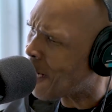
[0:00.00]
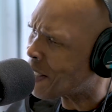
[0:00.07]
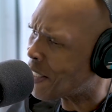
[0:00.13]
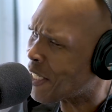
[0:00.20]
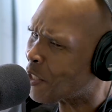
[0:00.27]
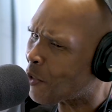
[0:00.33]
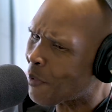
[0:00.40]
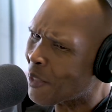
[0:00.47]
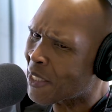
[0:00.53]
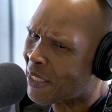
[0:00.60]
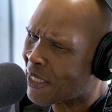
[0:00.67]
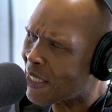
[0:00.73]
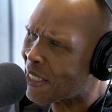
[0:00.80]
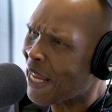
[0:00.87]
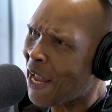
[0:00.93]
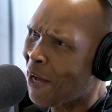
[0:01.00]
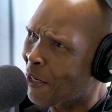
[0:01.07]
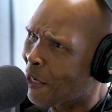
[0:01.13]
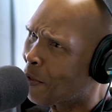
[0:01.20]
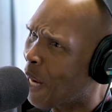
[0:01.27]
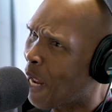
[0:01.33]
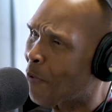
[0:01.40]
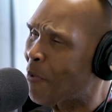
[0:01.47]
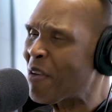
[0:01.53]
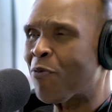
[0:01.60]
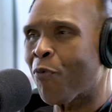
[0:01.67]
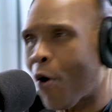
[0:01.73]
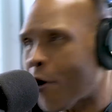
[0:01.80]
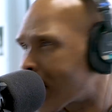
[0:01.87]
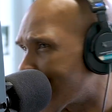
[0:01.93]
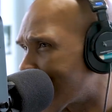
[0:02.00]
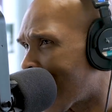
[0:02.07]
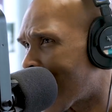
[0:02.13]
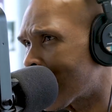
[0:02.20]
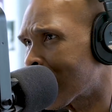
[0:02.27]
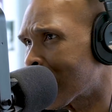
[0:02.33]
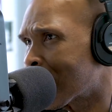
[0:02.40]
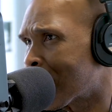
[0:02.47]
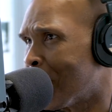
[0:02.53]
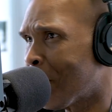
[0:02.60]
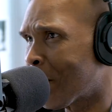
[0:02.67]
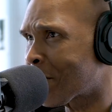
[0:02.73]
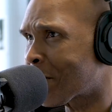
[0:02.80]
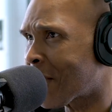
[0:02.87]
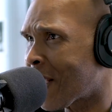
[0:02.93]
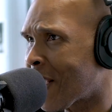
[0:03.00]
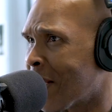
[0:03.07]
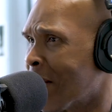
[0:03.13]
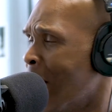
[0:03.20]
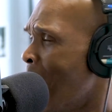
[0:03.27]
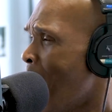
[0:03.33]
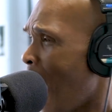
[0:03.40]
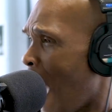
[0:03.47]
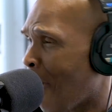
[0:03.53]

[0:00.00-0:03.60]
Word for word: had a chance to really sit down, and, and we've worked together. You know what yes, I'm saying? Yeah.